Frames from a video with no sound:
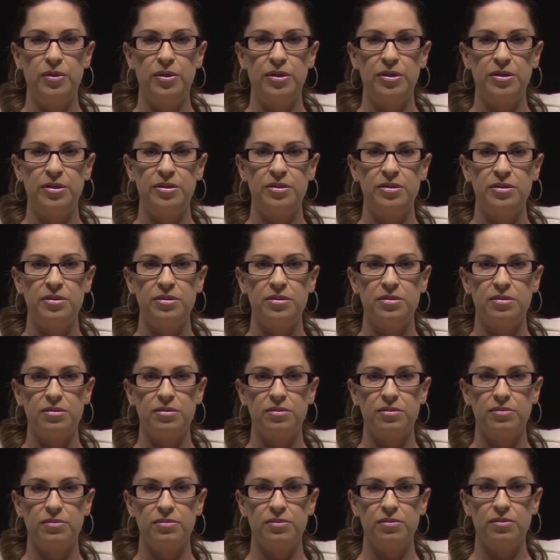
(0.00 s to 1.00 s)
was
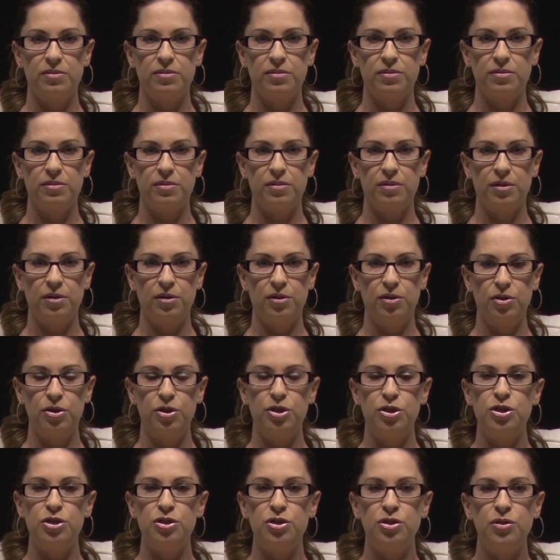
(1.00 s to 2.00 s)
a
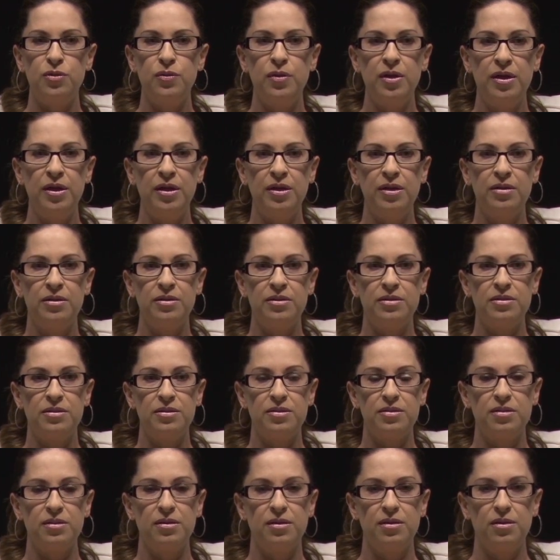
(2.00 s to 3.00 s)
good student,
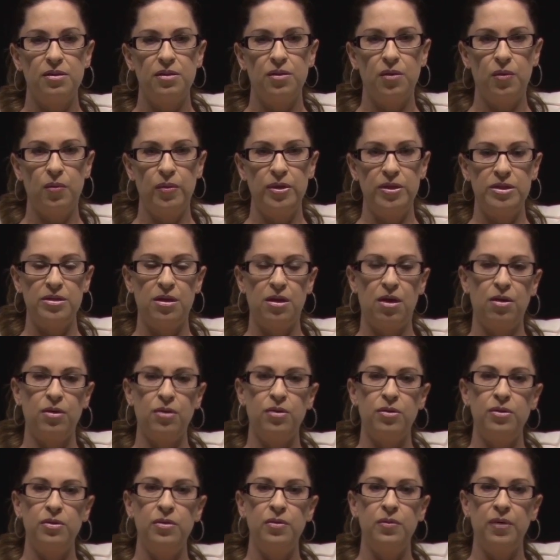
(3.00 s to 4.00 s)
always
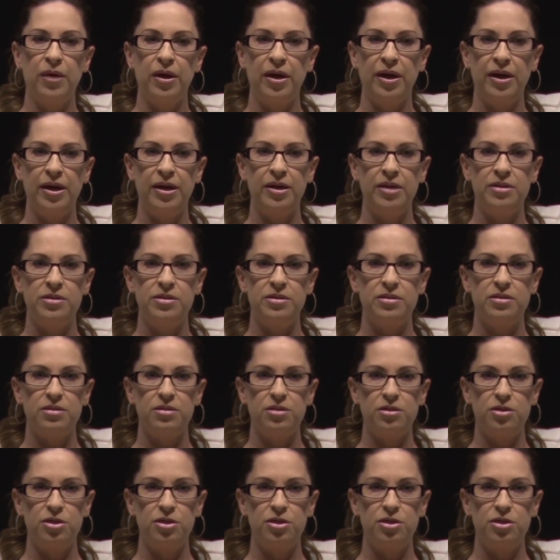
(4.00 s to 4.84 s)
got good grades.